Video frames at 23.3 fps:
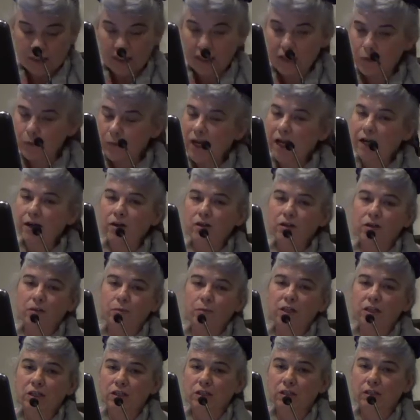Despite our
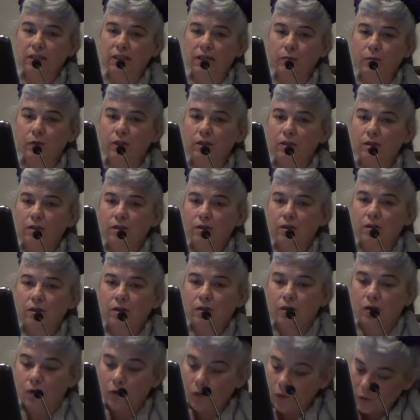dementia label,
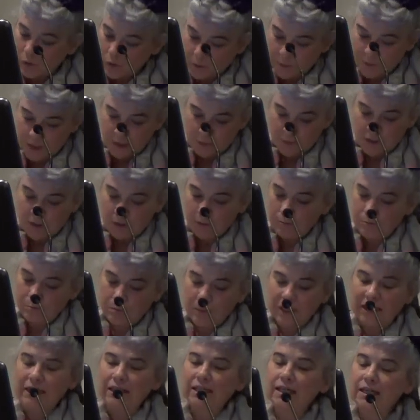or maybe
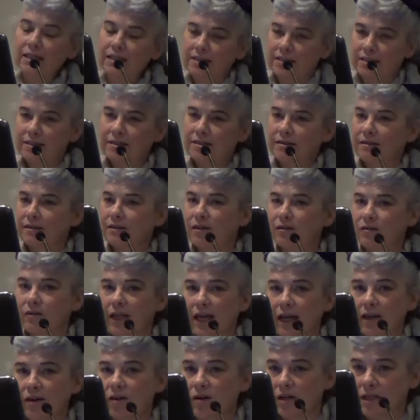because of
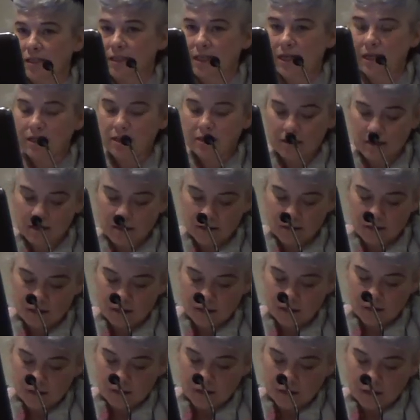that context,
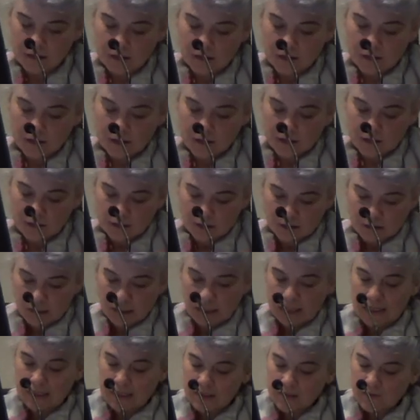
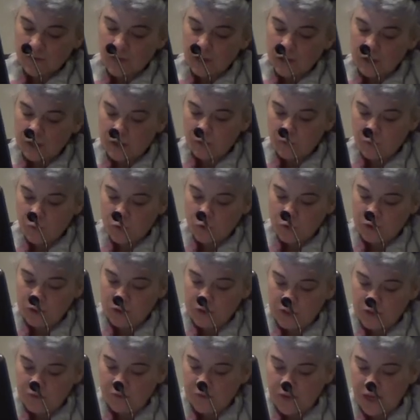it is very
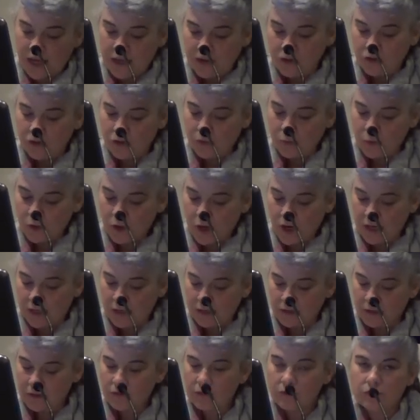important to value the
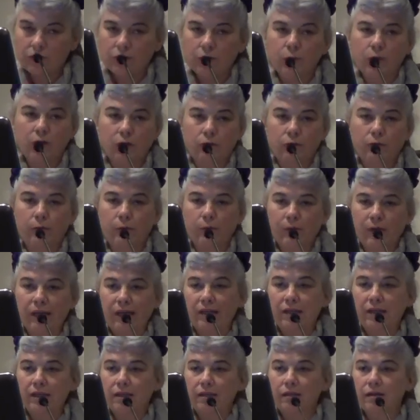product from our
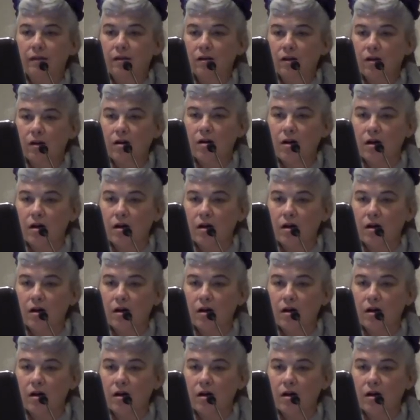remaining